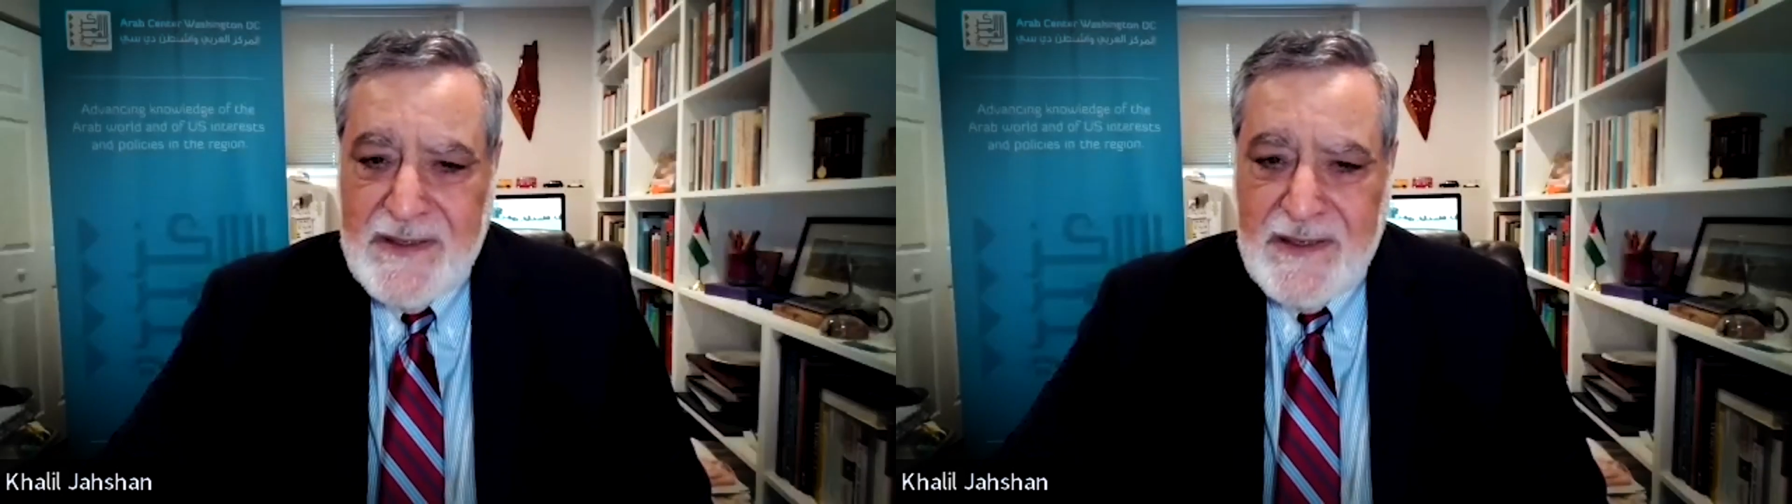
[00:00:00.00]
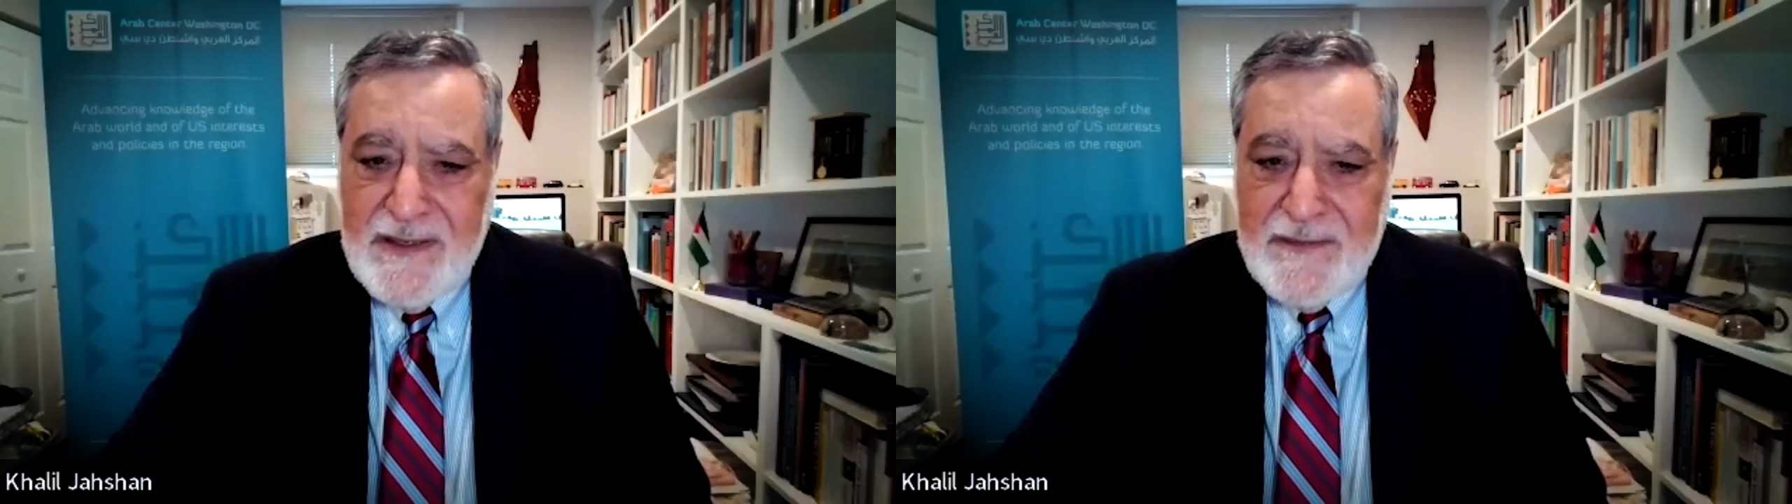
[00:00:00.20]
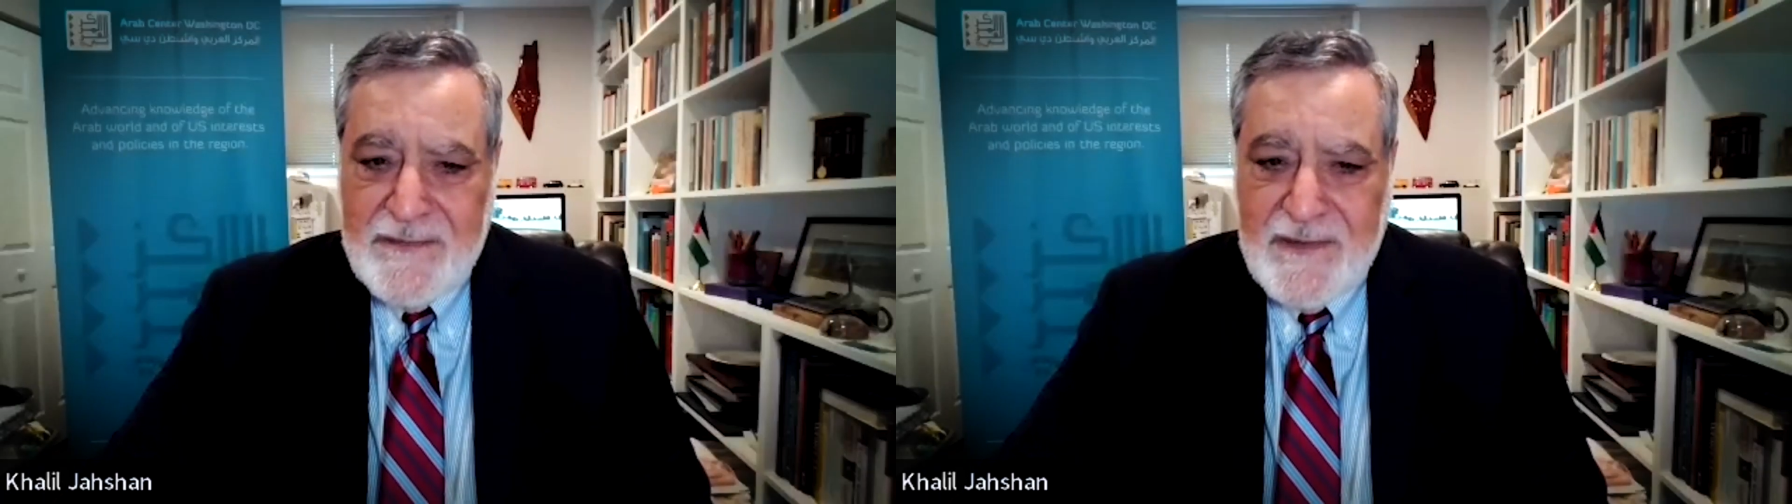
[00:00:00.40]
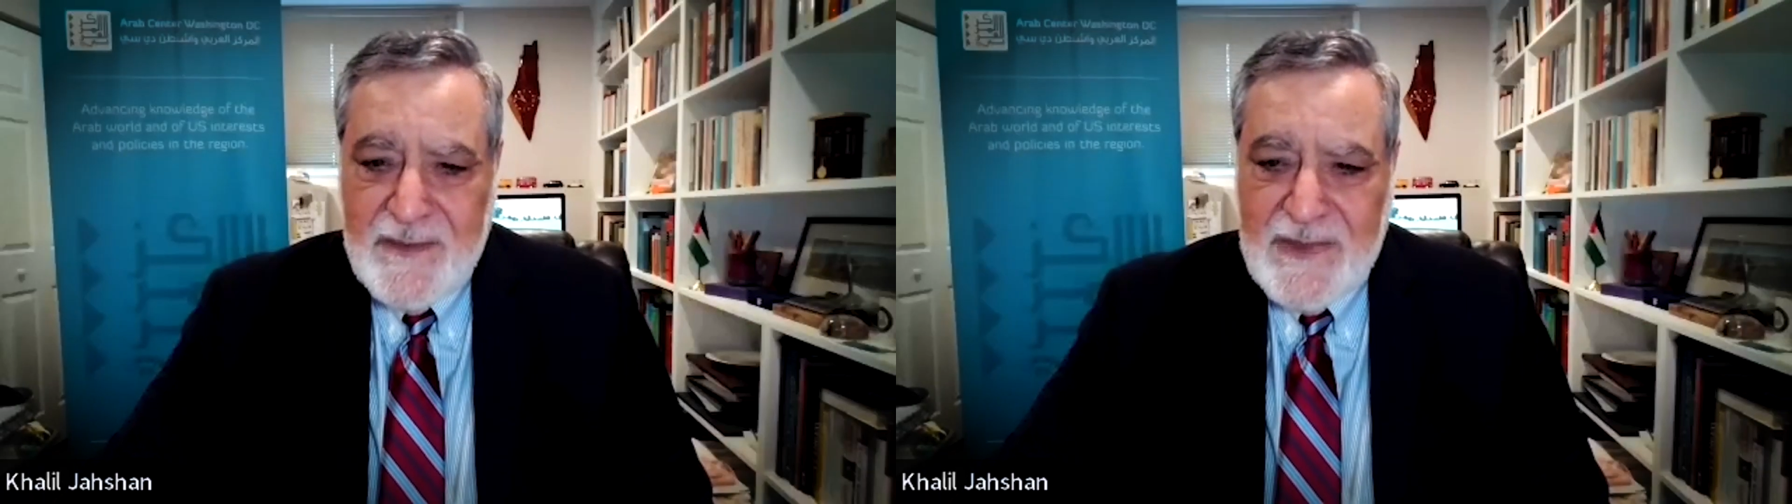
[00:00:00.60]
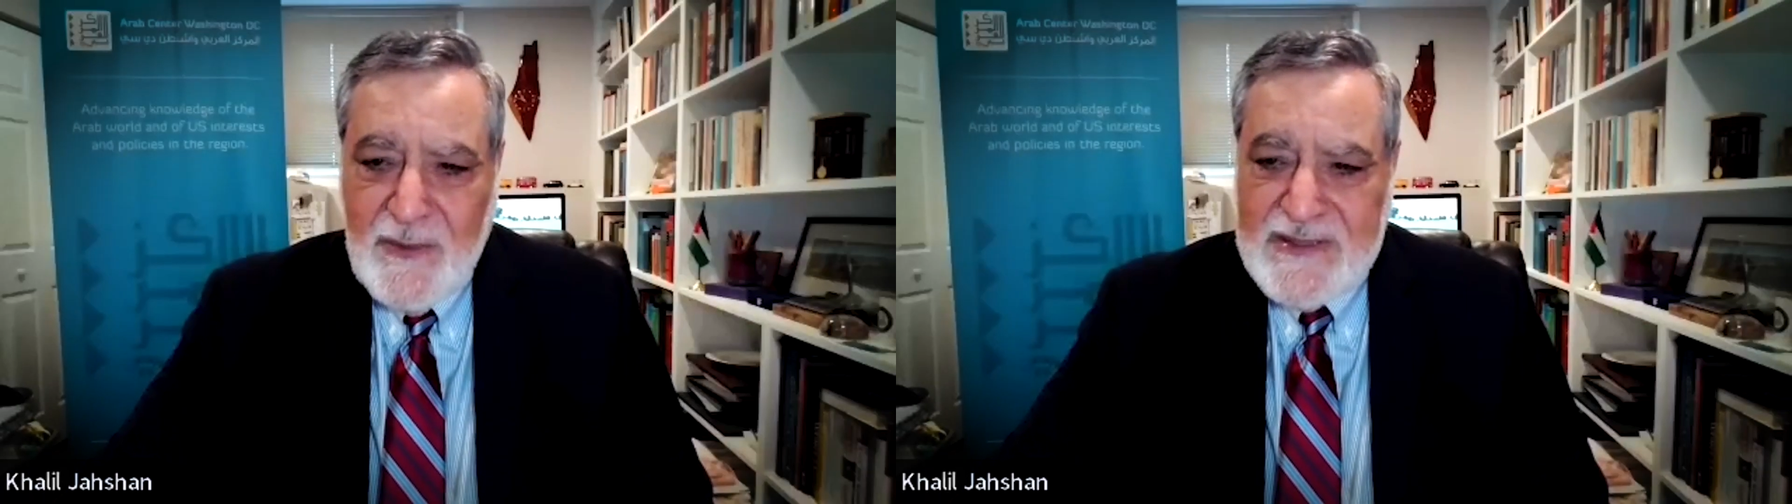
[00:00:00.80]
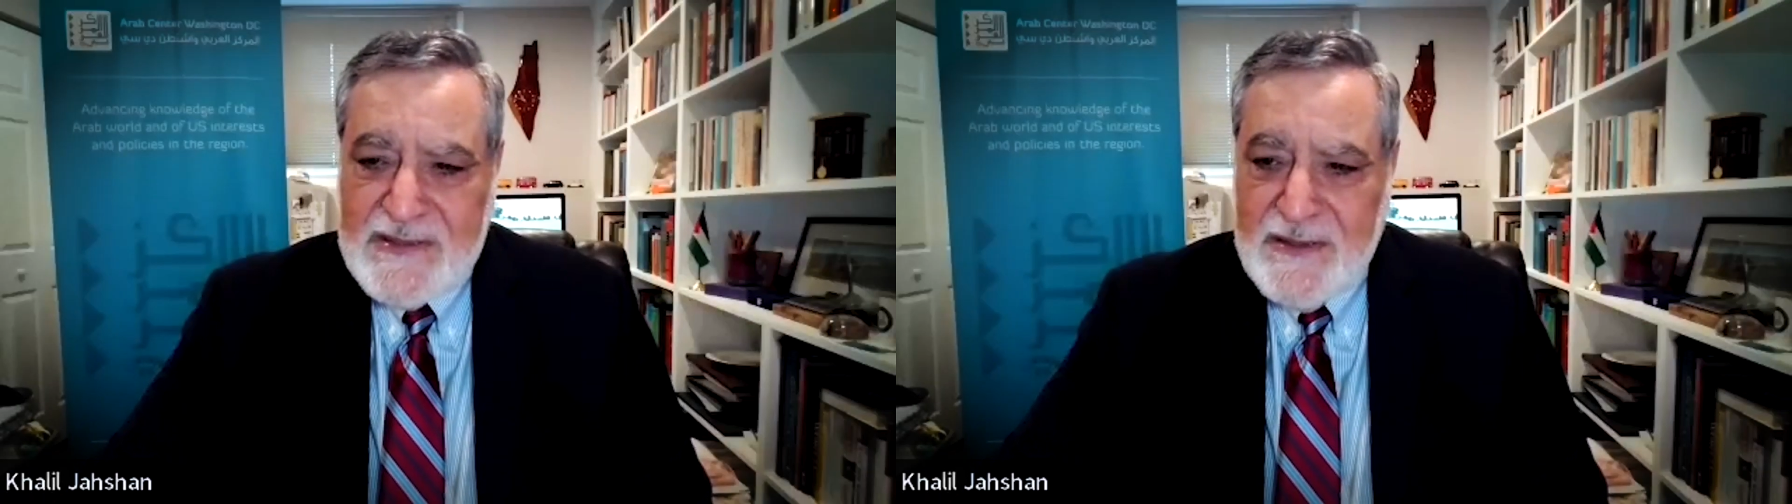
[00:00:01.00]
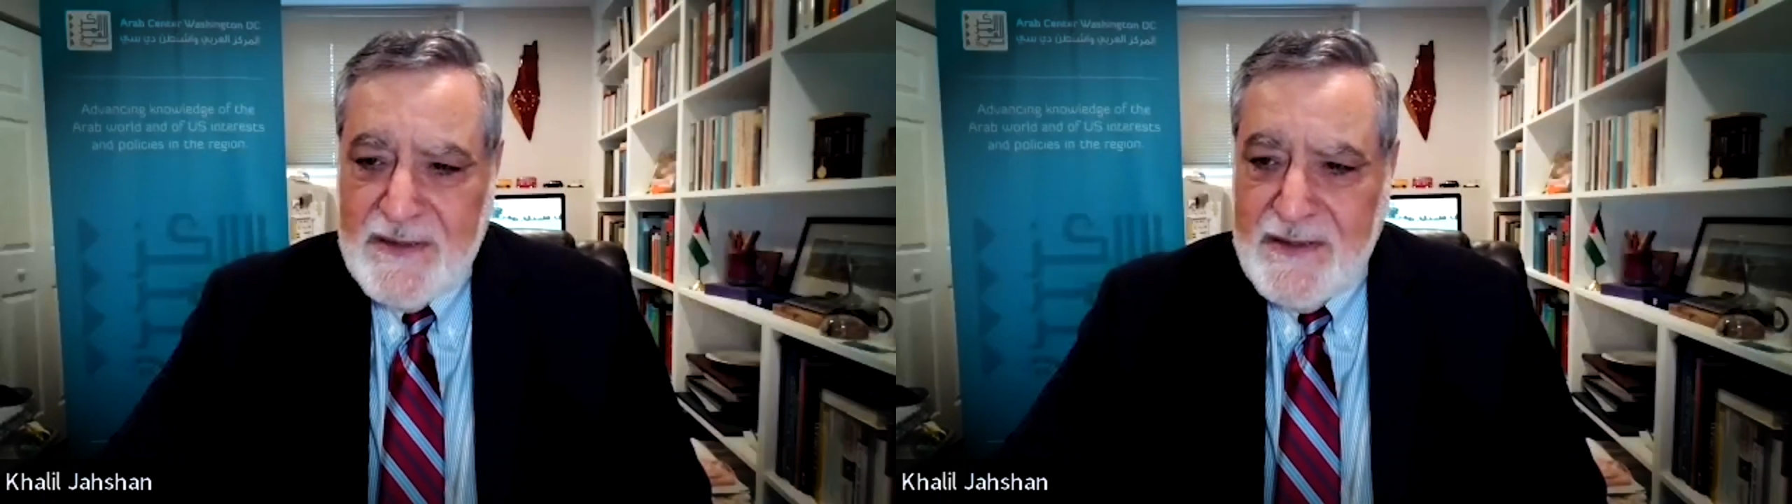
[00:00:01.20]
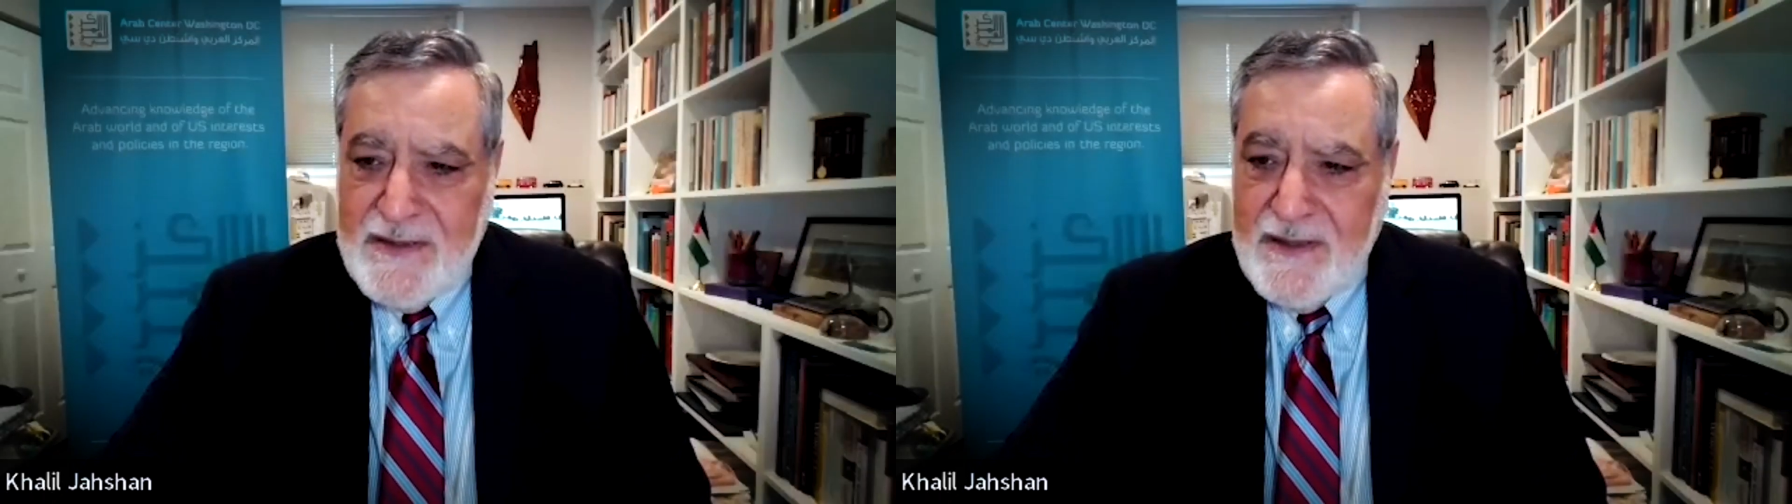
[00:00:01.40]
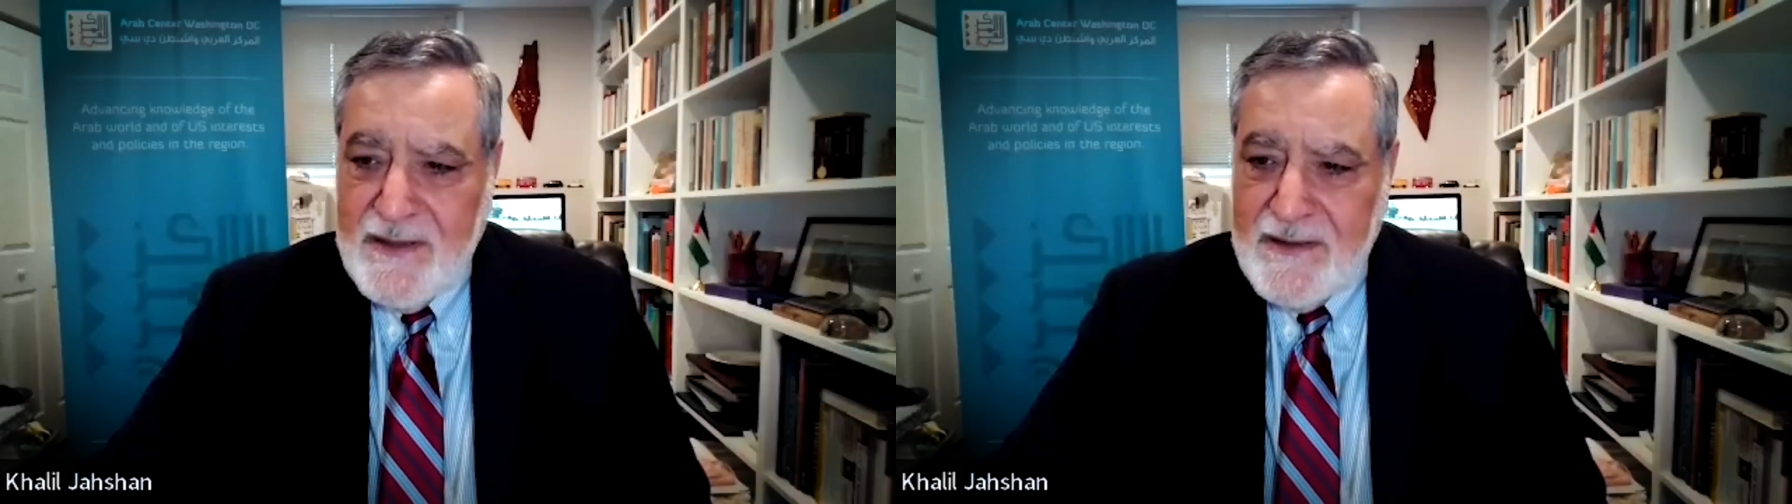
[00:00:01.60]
from the Western